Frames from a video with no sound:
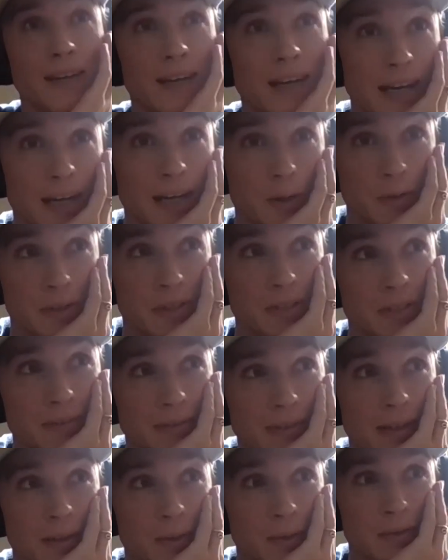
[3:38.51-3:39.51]
I
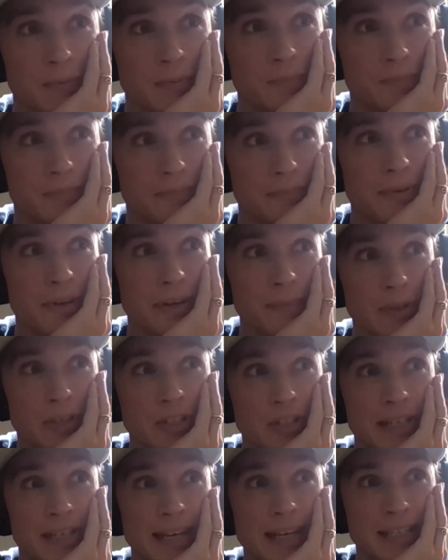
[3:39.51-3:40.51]
was pretty much
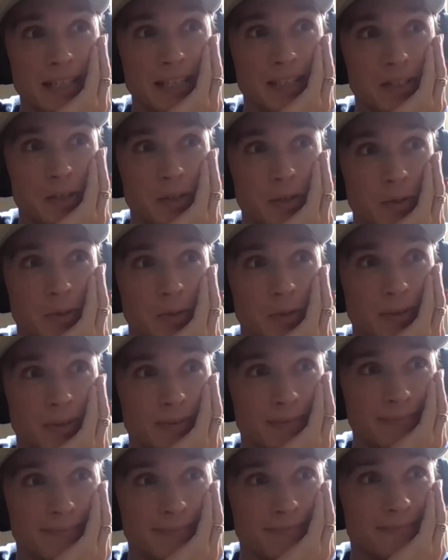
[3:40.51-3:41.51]
addicted to
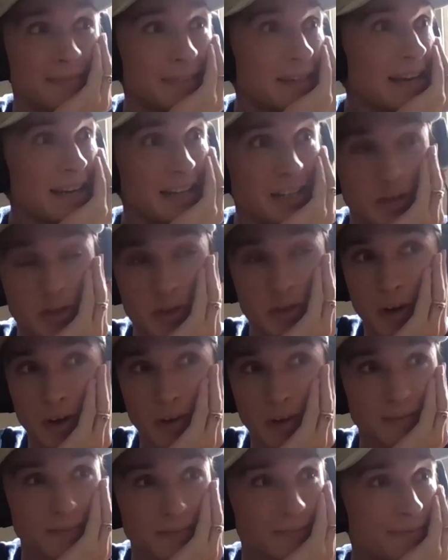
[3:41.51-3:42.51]
getting
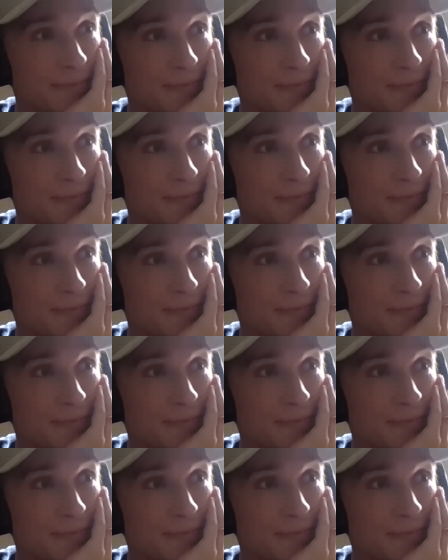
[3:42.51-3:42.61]
strong,